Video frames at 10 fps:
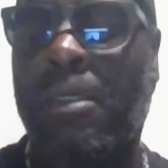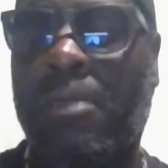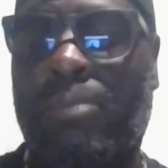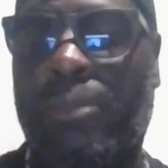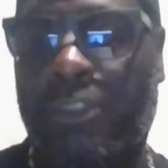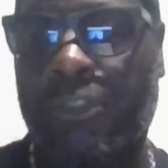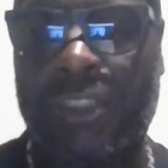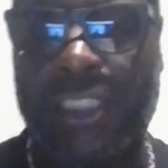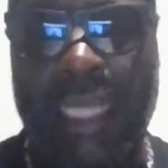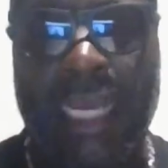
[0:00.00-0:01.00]

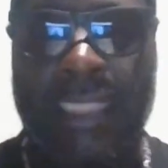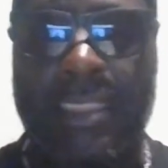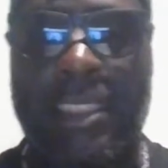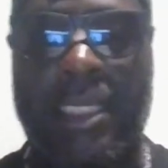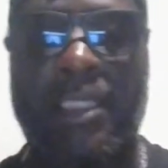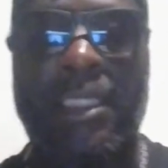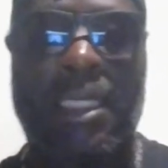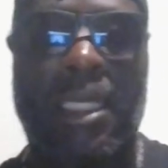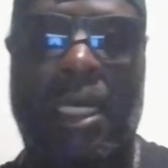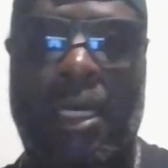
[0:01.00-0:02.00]
producing asset.
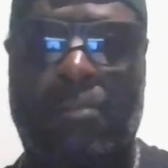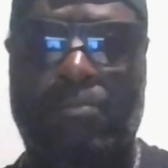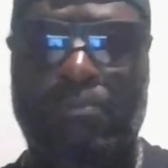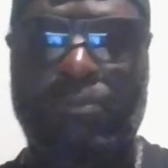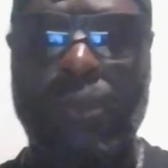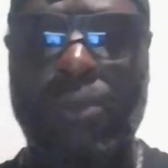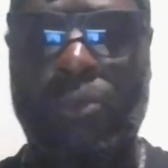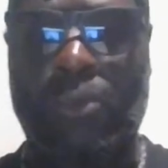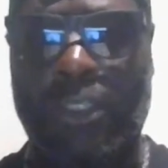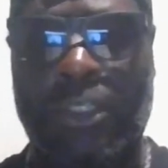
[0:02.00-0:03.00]
Um,
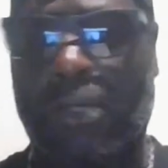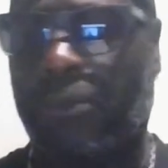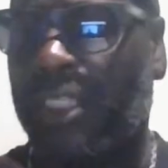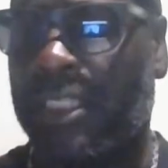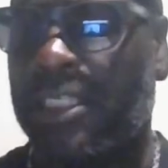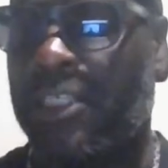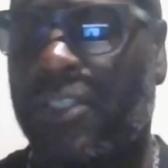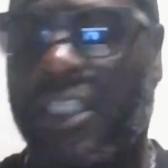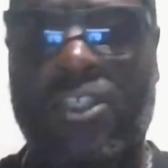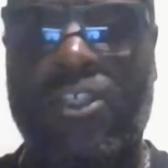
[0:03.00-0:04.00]
this
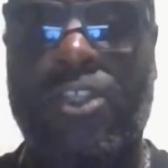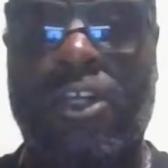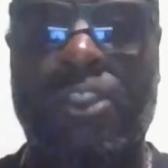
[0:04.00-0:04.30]
is no